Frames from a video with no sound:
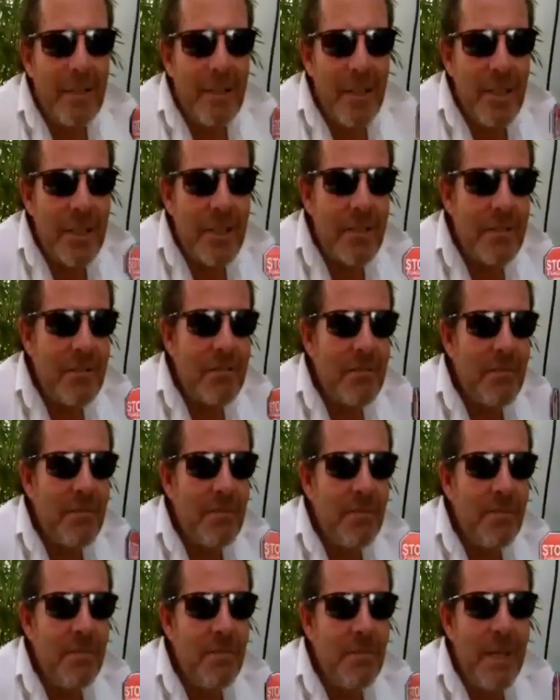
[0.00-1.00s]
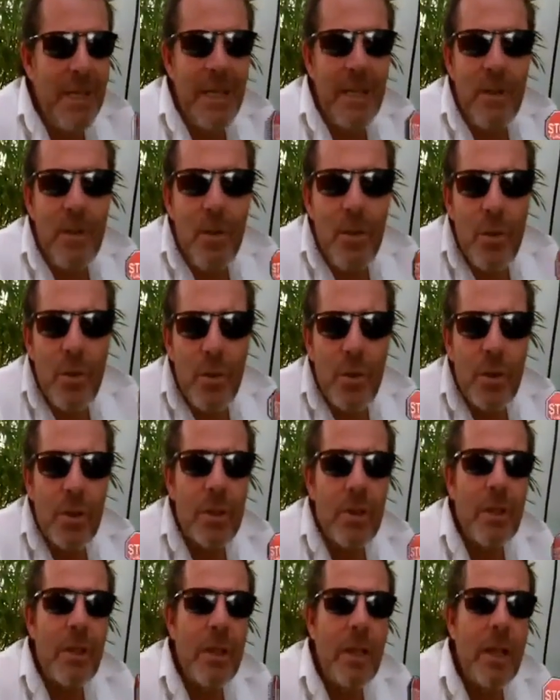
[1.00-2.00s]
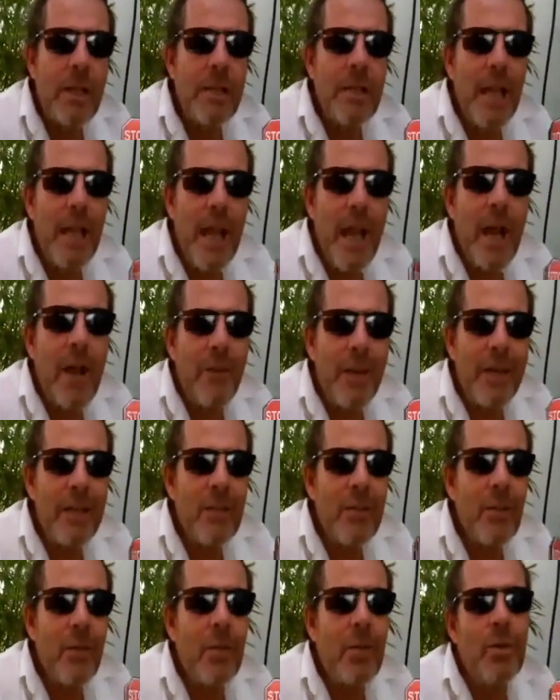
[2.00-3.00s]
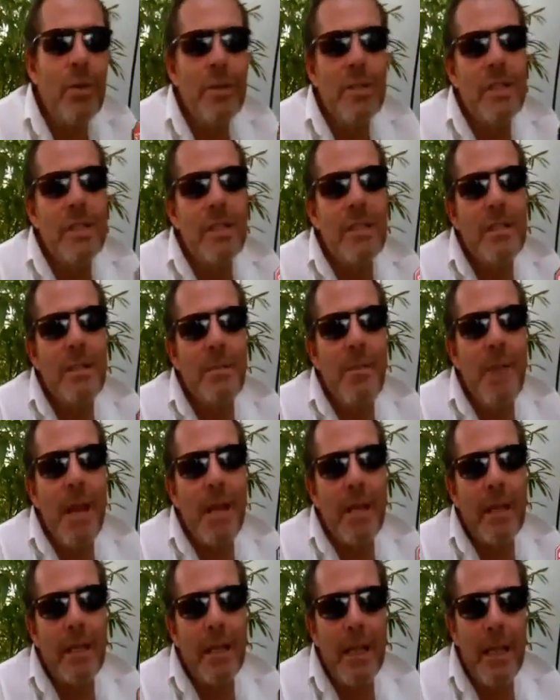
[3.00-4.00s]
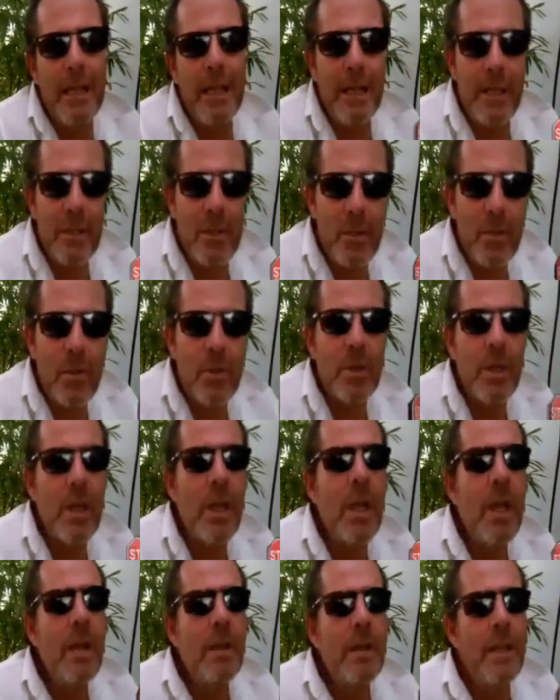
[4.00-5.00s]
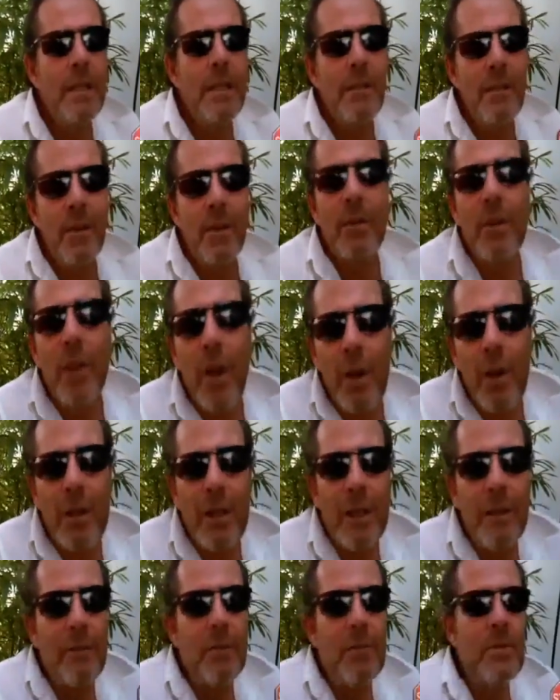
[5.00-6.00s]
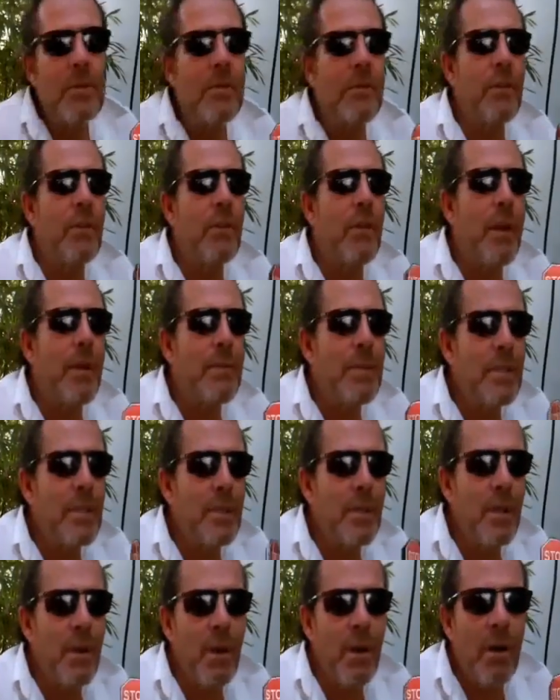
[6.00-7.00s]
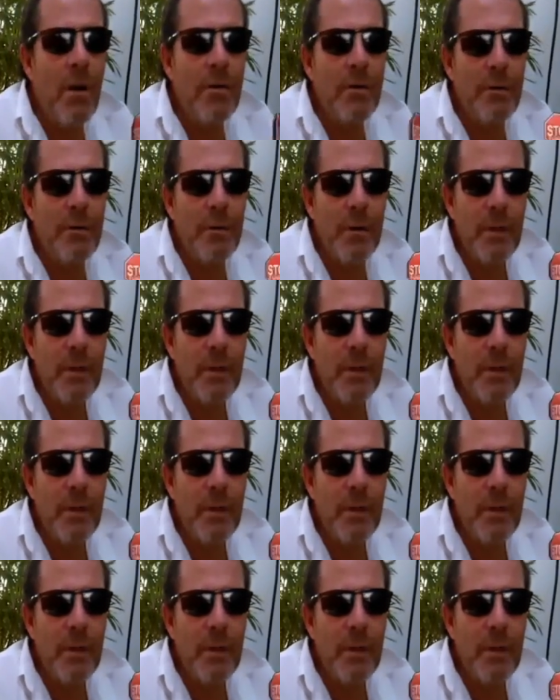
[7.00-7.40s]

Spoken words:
just be ignored, and they are ignored, systematically ignored. Then you've got lower levels of corruption of